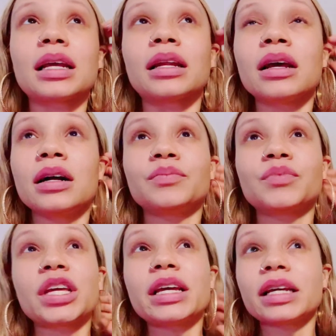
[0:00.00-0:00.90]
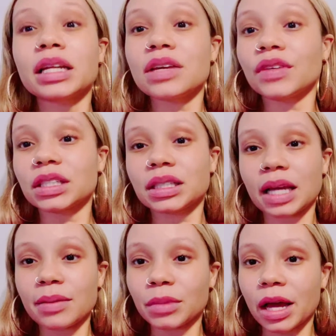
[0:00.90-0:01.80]
And it can even
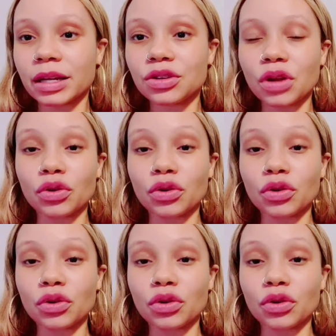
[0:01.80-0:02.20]
seem like, you know,